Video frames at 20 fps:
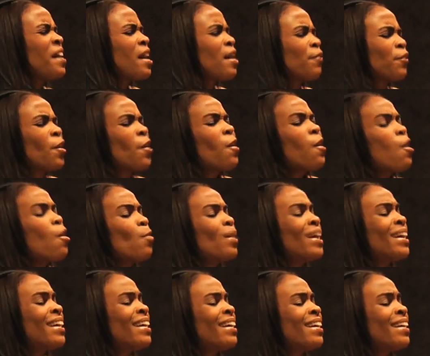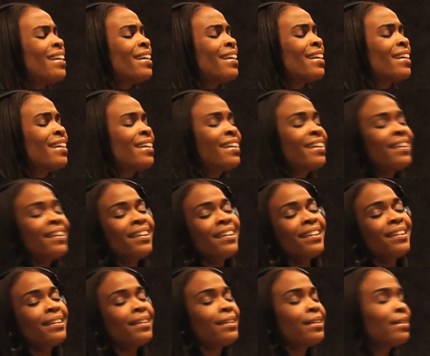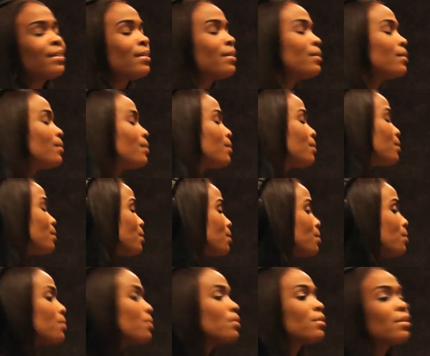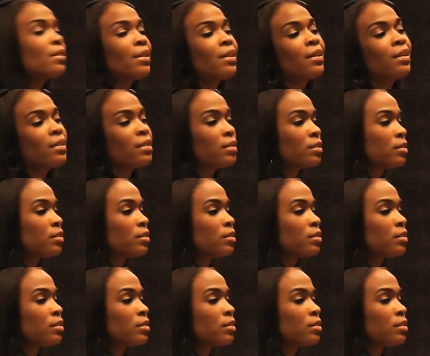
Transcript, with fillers: I titled it Journey to Freedom simply because some things you have to take